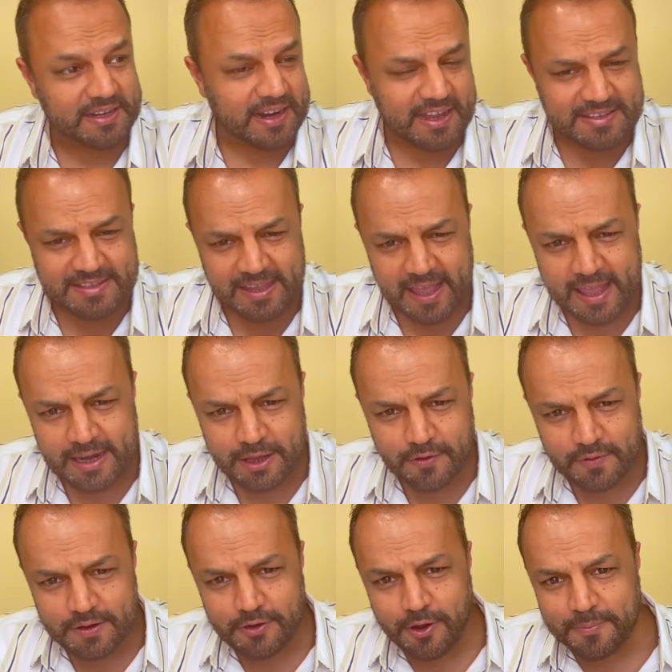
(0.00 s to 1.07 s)
Ask any
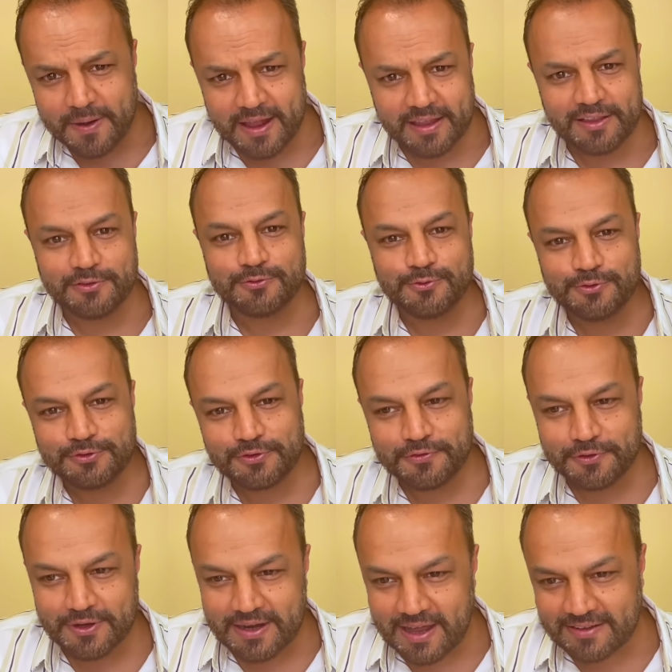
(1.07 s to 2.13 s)
of the top ranking students of
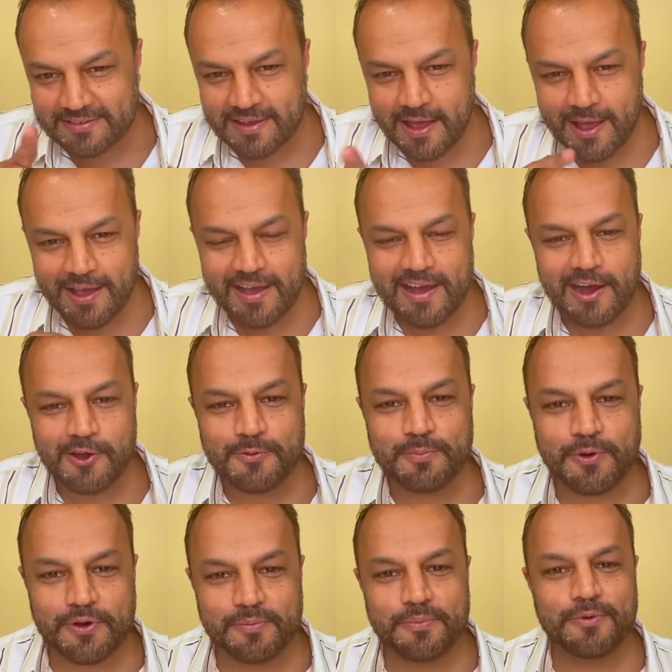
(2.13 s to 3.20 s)
your class how
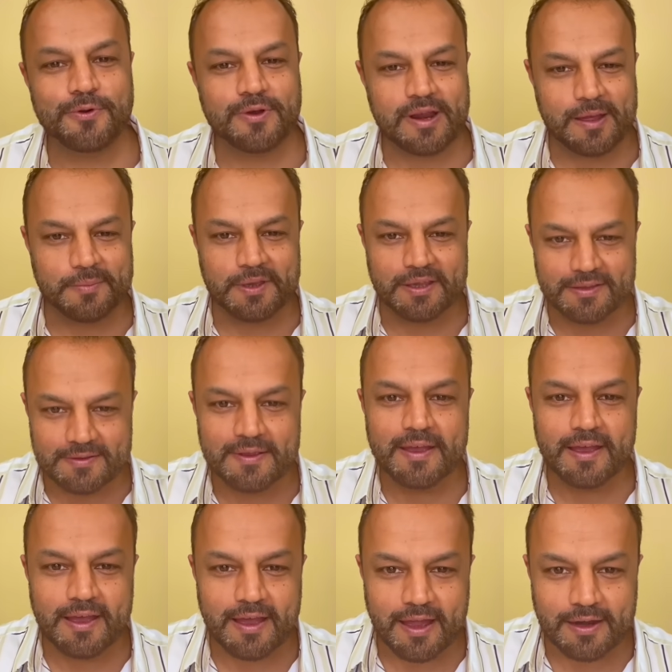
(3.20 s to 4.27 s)
important programming is
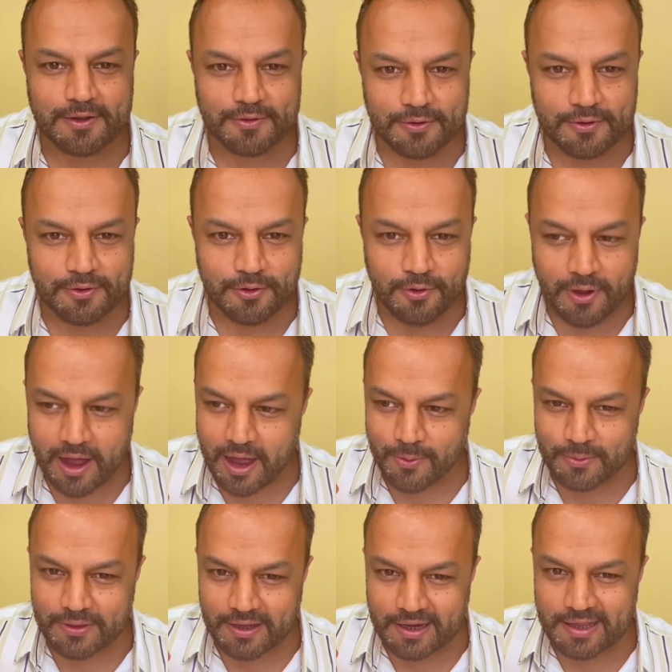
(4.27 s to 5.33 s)
and you'll know
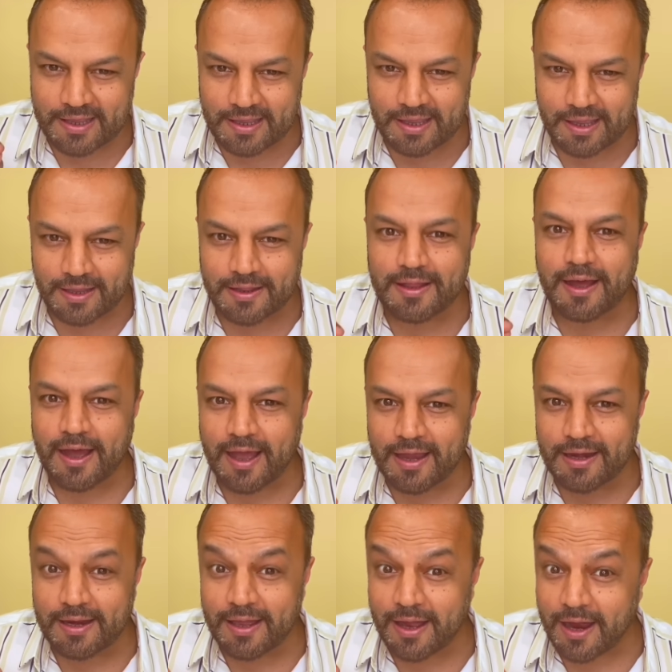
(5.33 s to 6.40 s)
the key, the
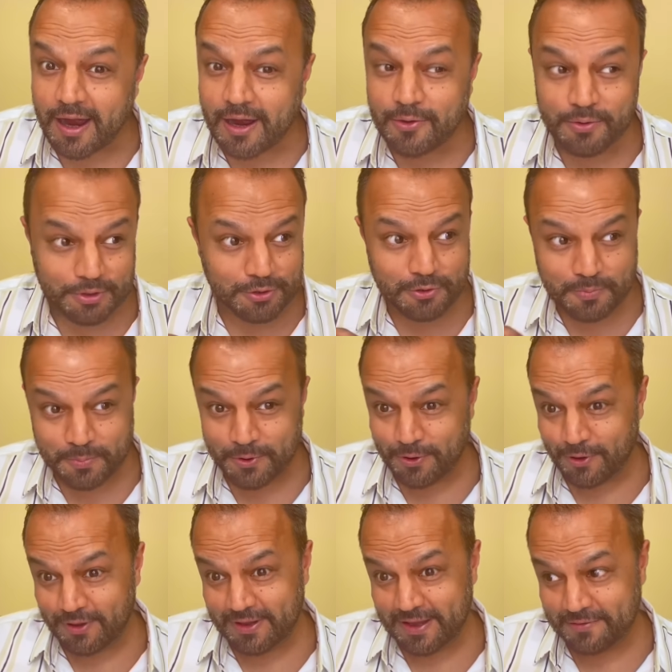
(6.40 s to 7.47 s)
idea, how you put
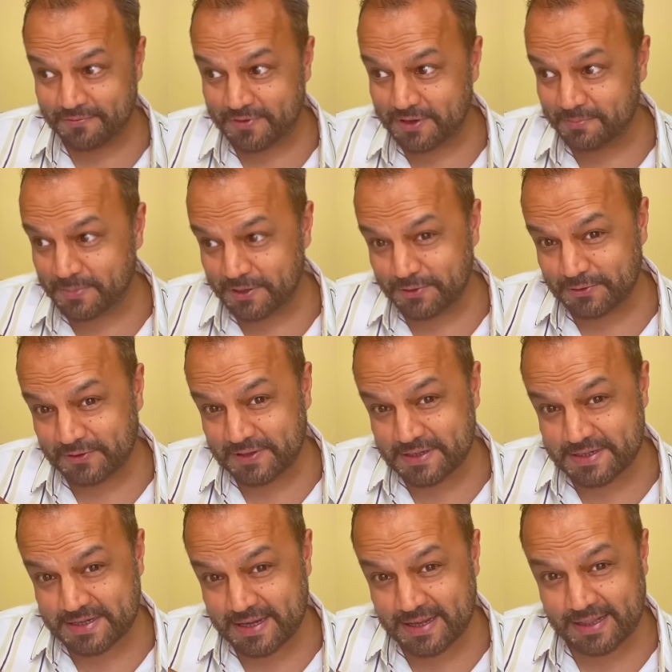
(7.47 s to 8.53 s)
all the effort but you
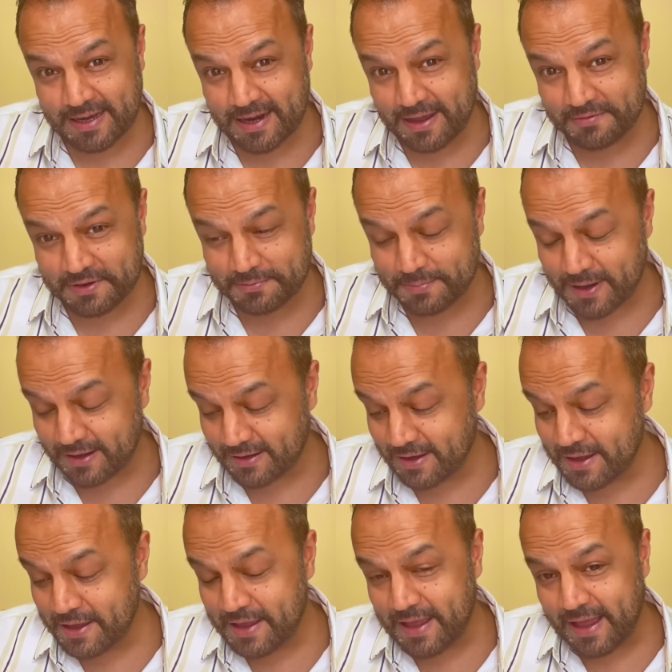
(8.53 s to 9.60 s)
still stay in that average part,
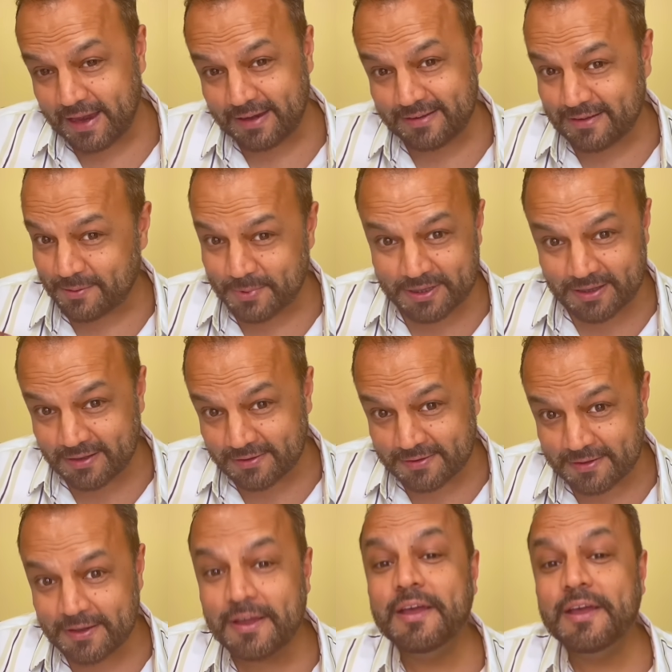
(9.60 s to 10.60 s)
and some others